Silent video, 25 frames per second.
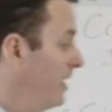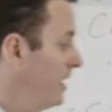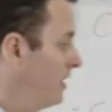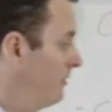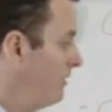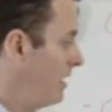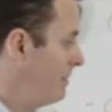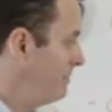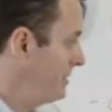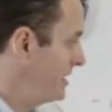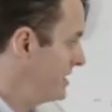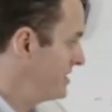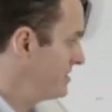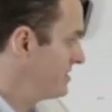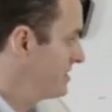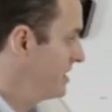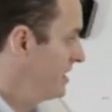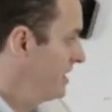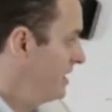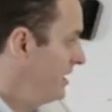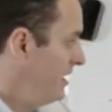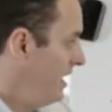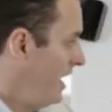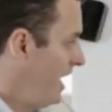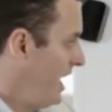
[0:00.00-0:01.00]
follow up is
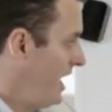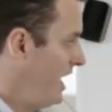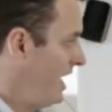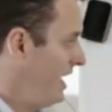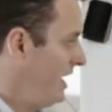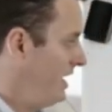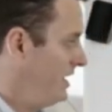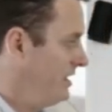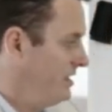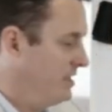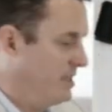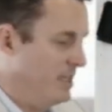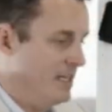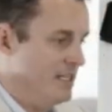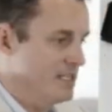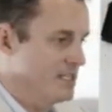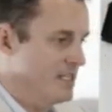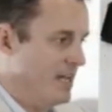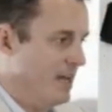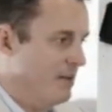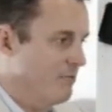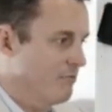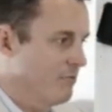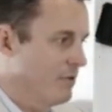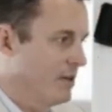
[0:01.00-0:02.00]
and it's
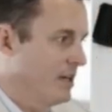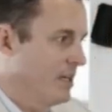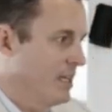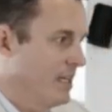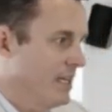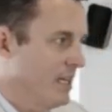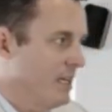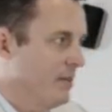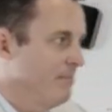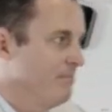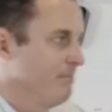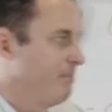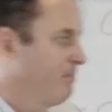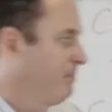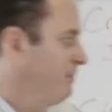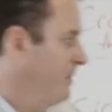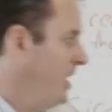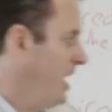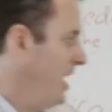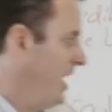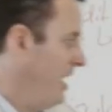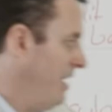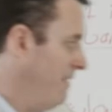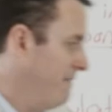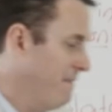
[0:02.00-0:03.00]
a really
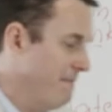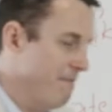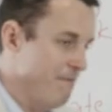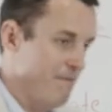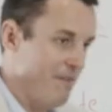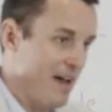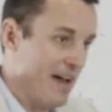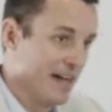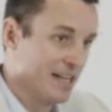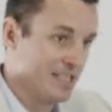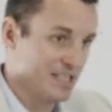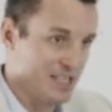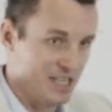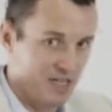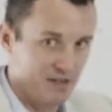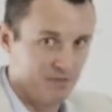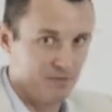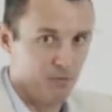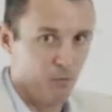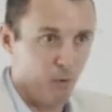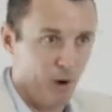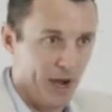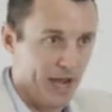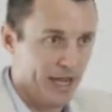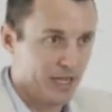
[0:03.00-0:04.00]
uh,
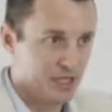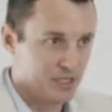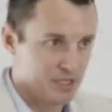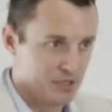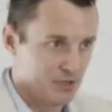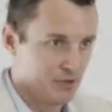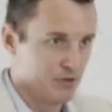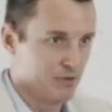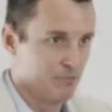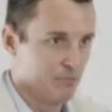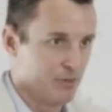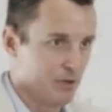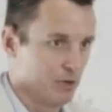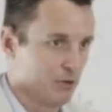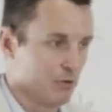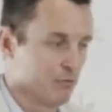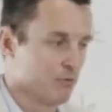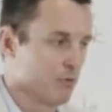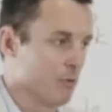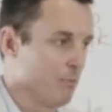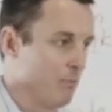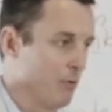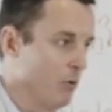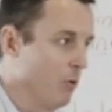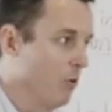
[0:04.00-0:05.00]
effective way to build
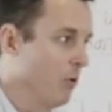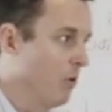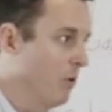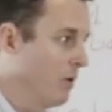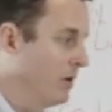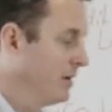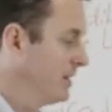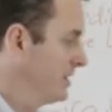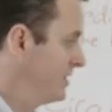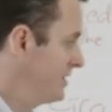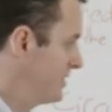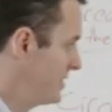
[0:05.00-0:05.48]
rapport.